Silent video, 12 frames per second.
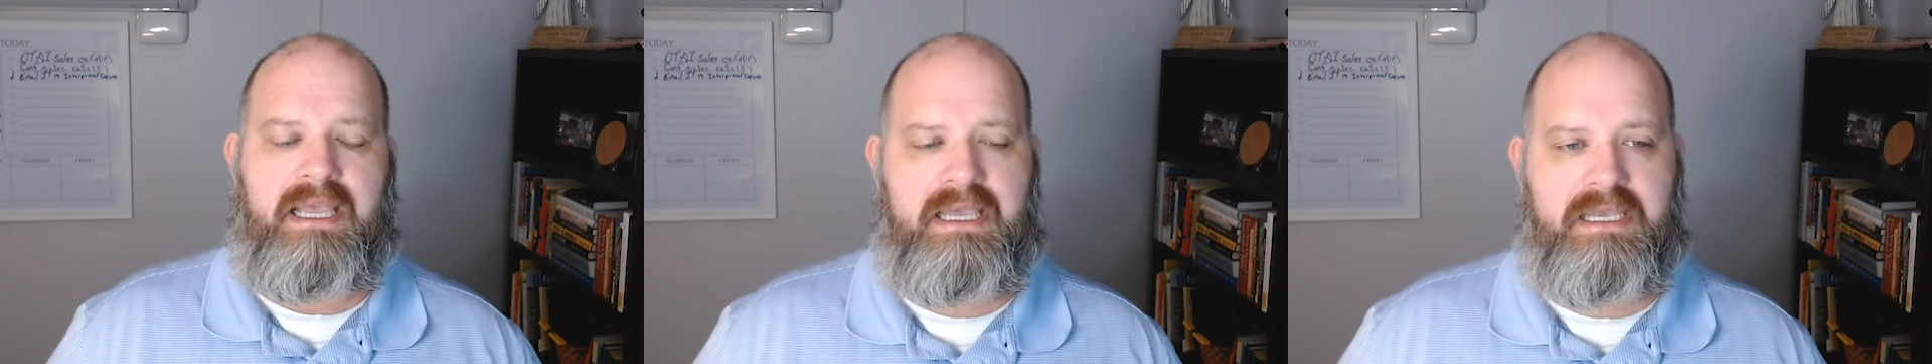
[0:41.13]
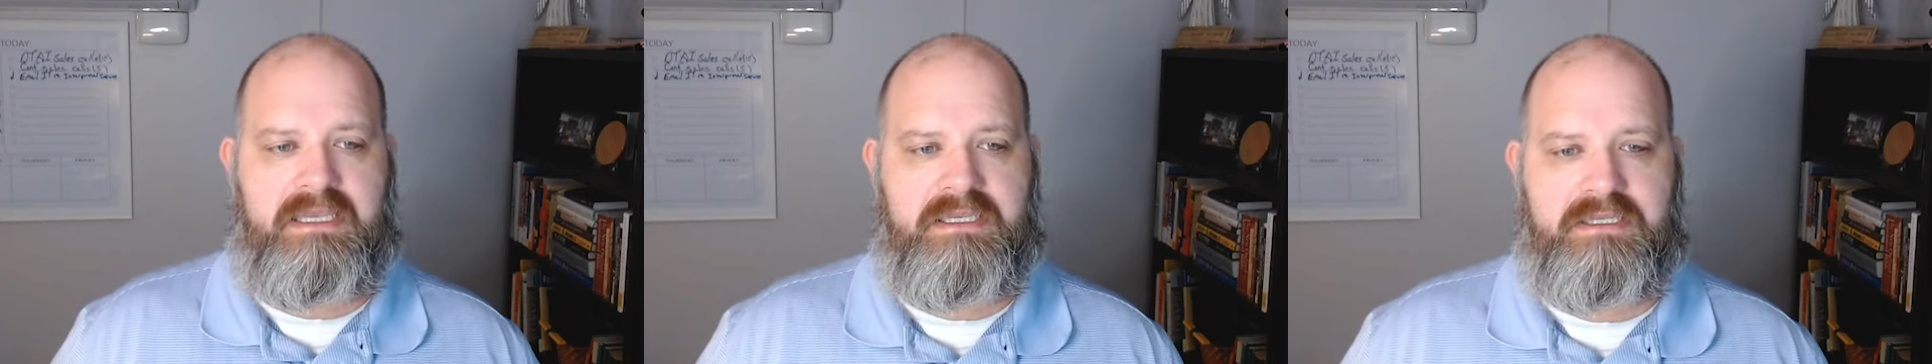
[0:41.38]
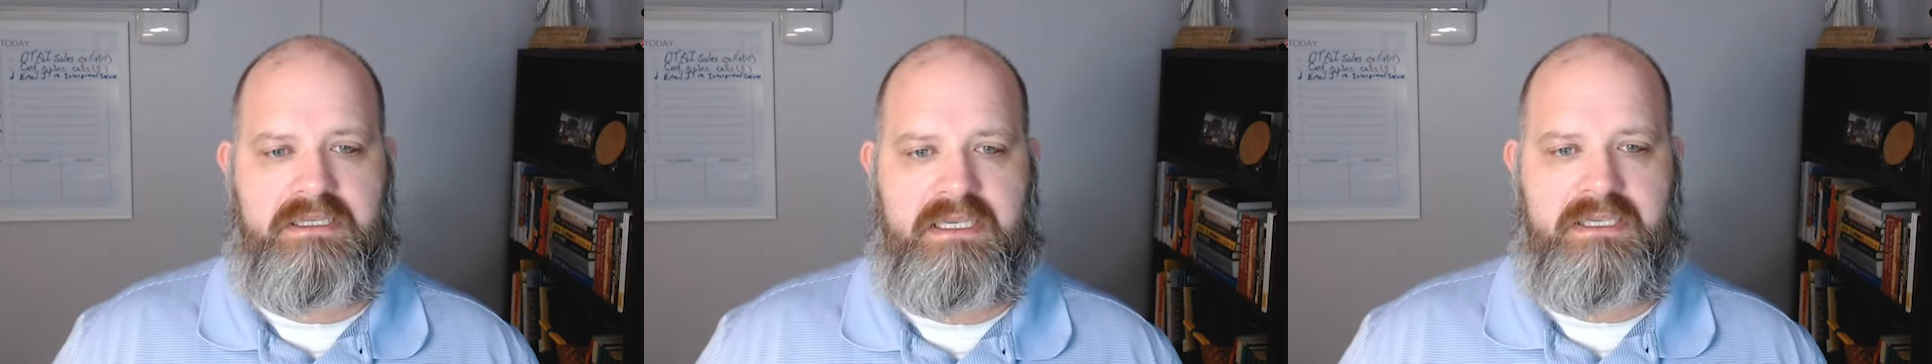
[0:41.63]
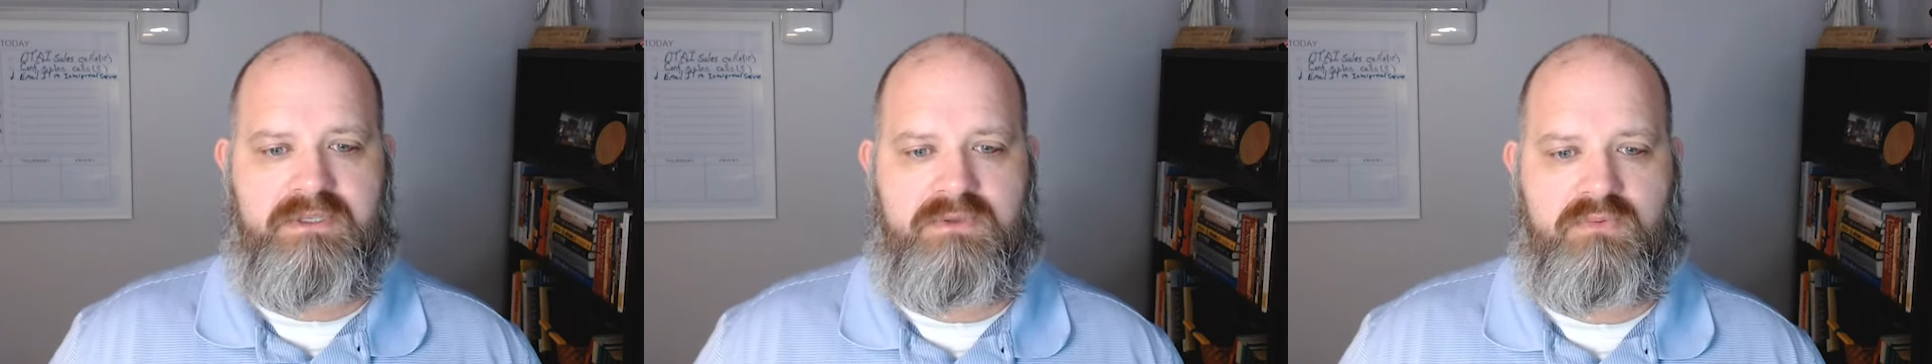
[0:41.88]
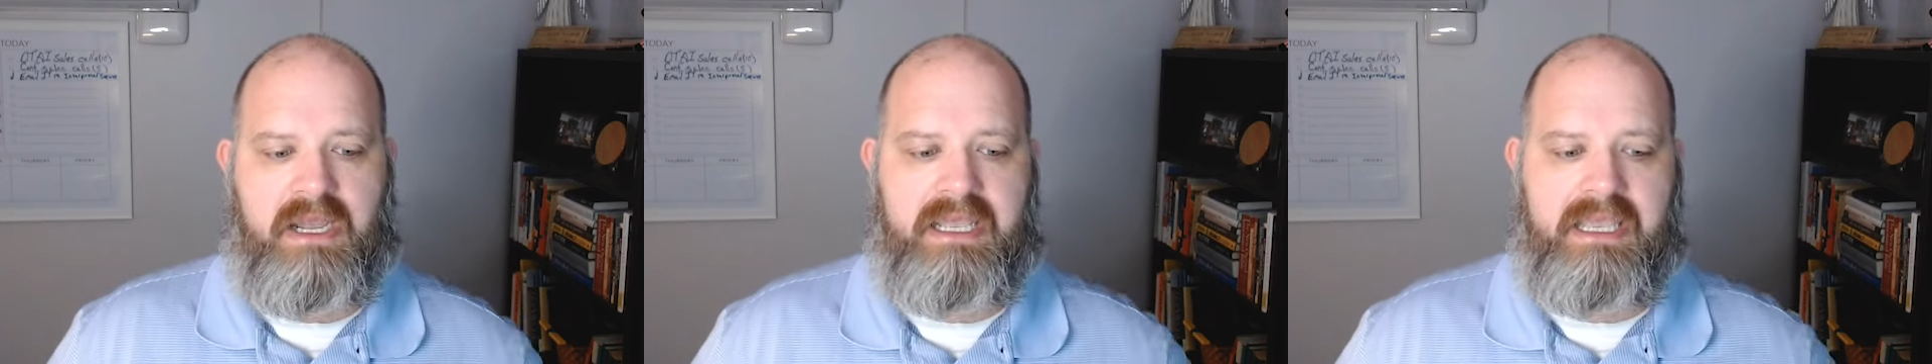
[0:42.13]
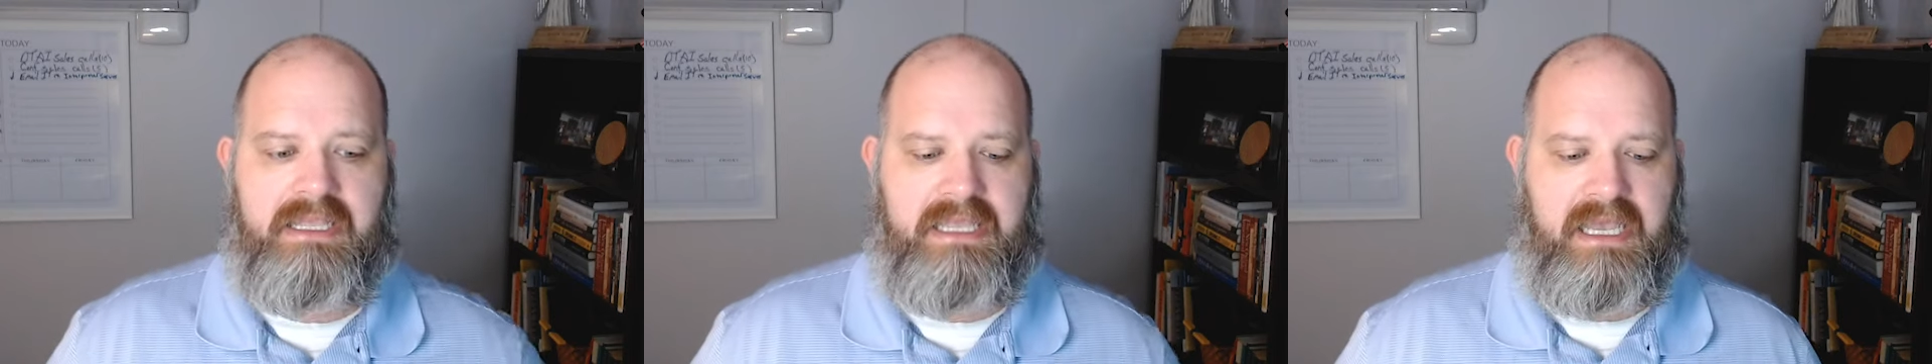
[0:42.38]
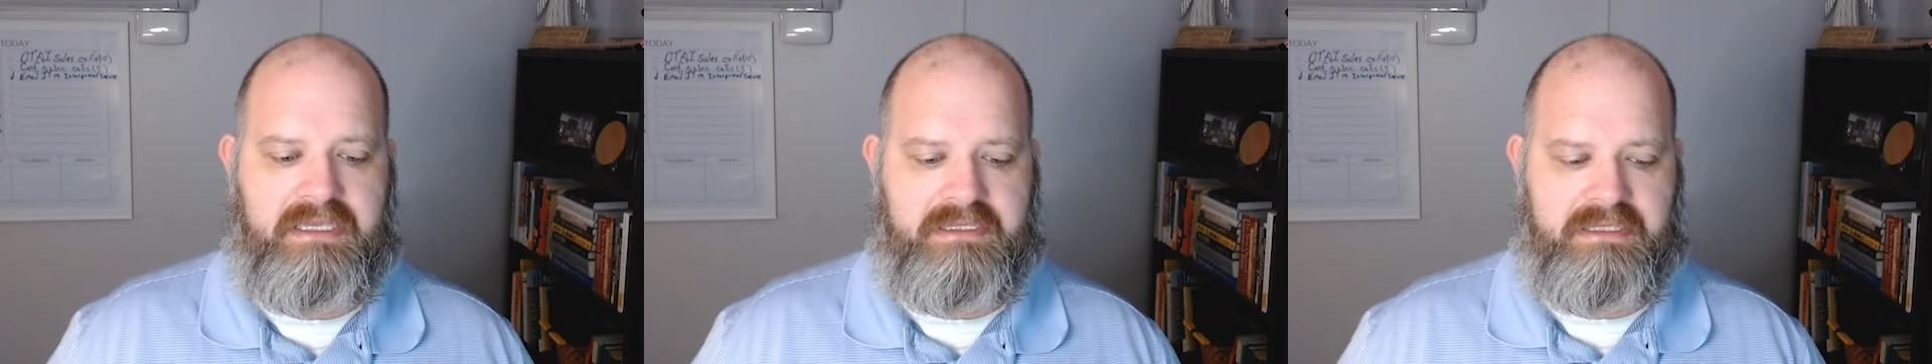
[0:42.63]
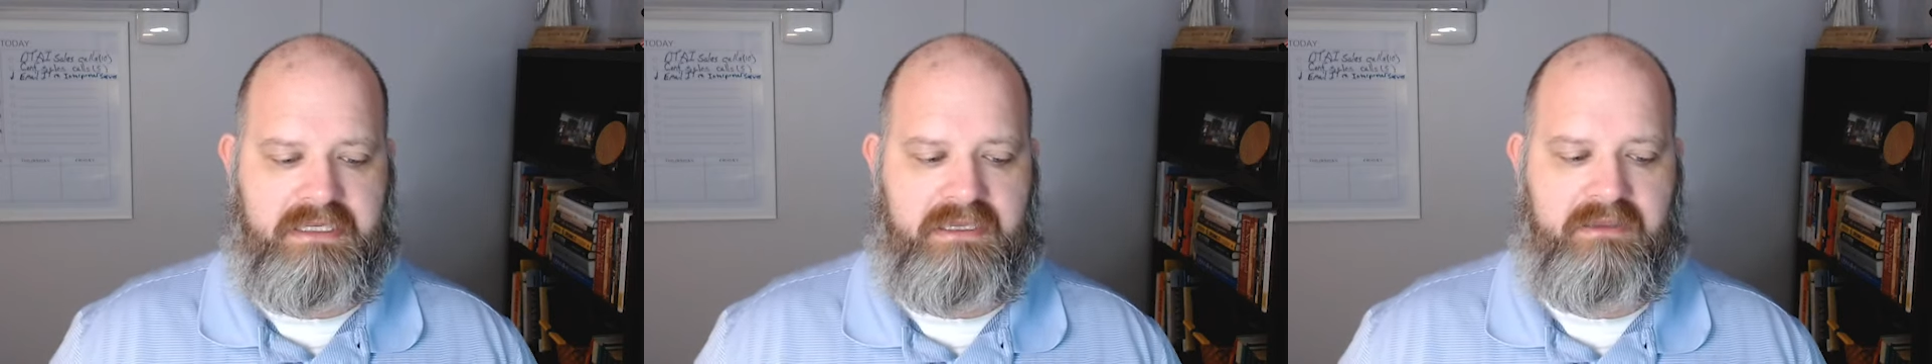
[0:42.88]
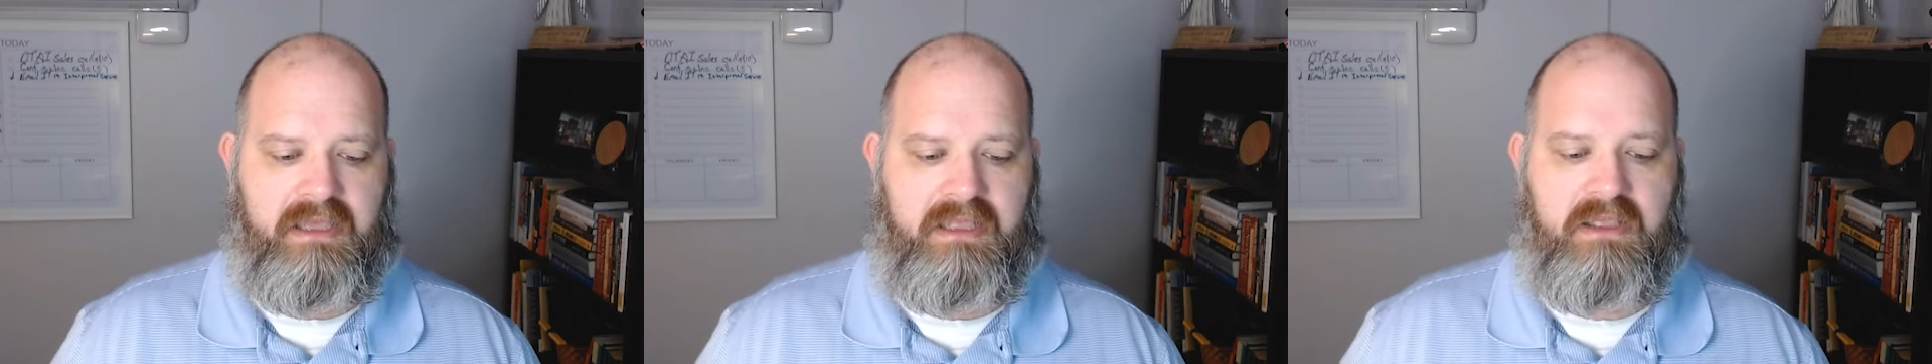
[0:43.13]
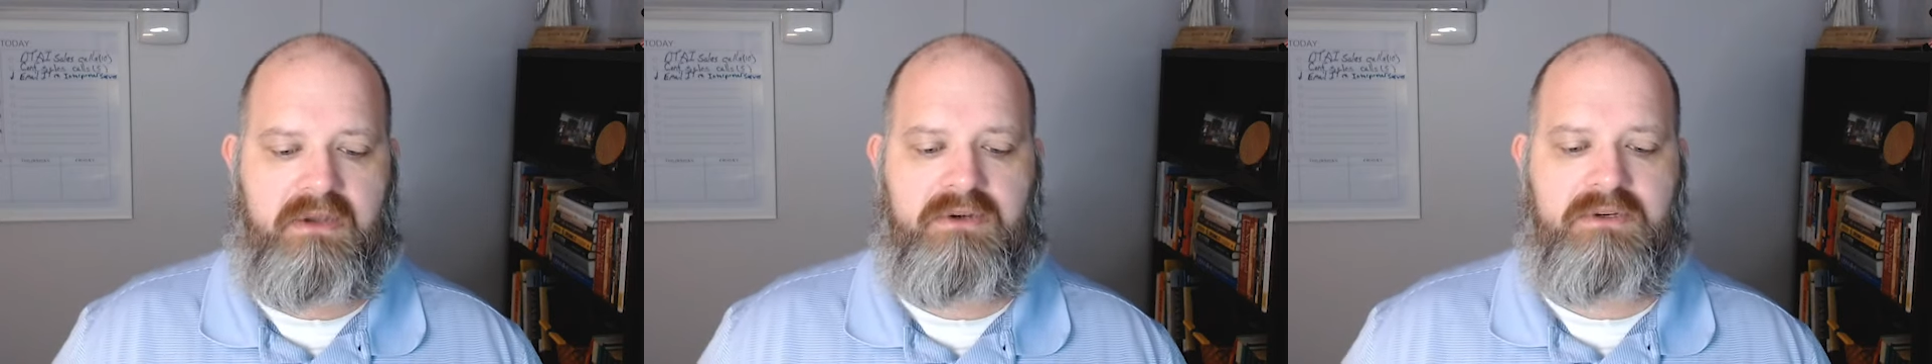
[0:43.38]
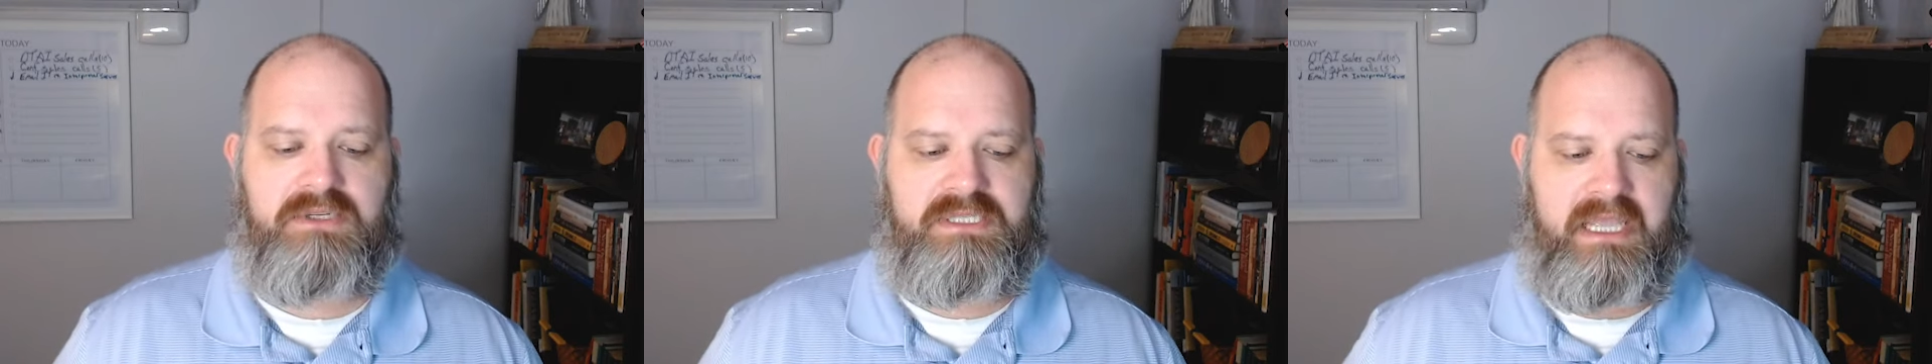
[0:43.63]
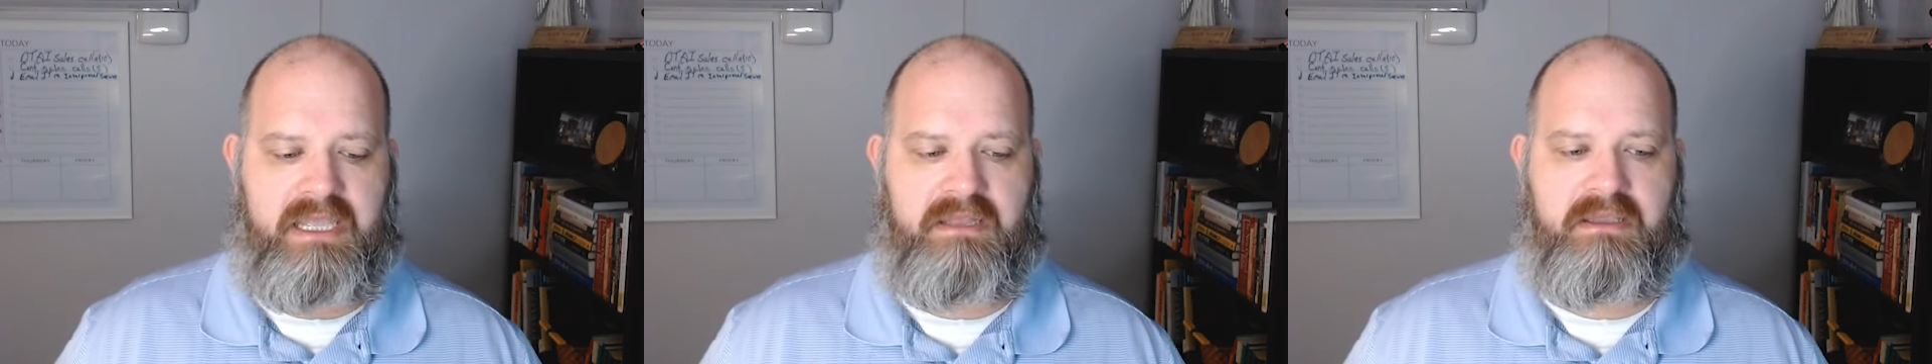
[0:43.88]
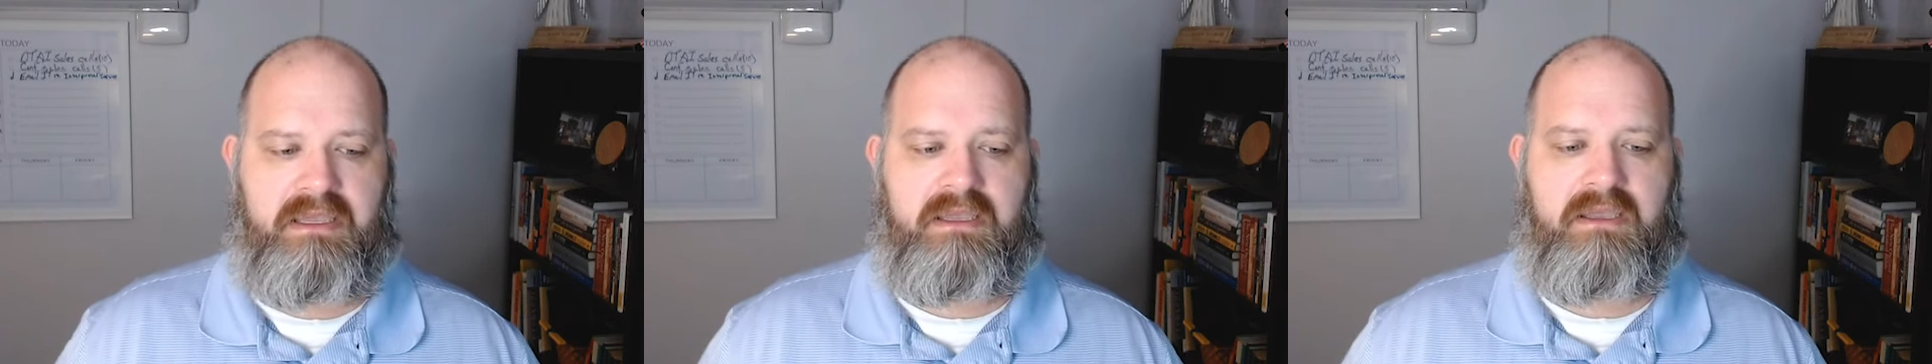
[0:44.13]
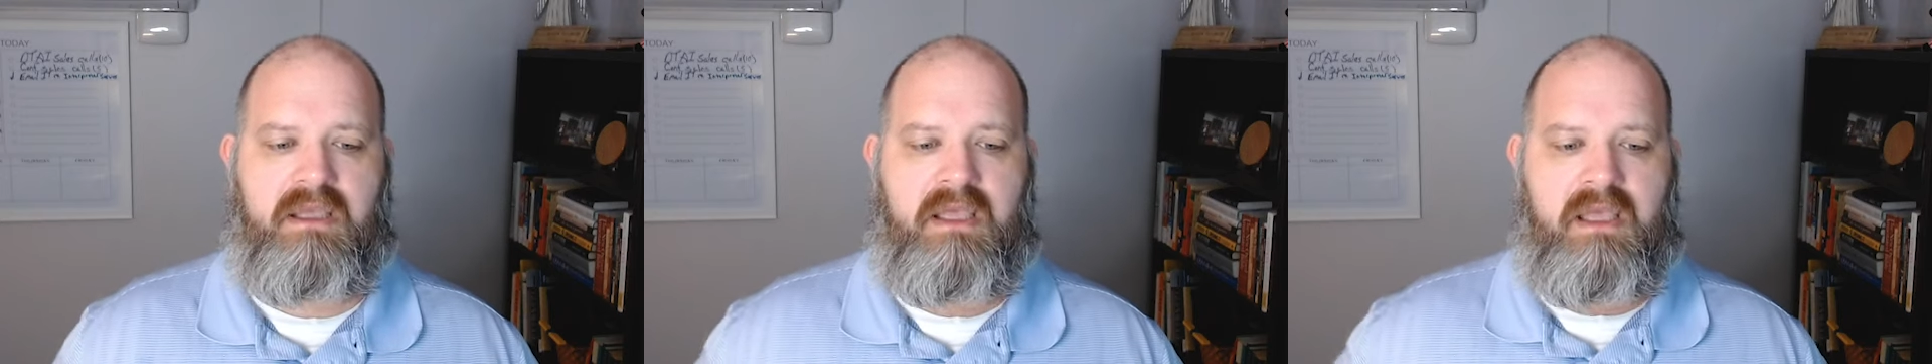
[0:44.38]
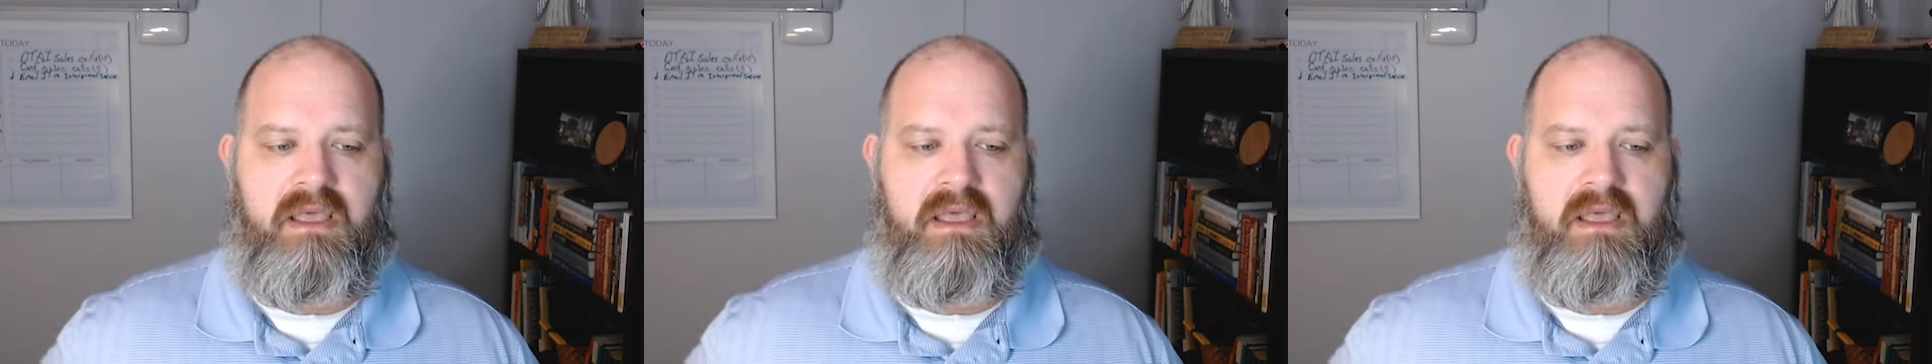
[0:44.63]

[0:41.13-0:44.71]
is recognizing and understanding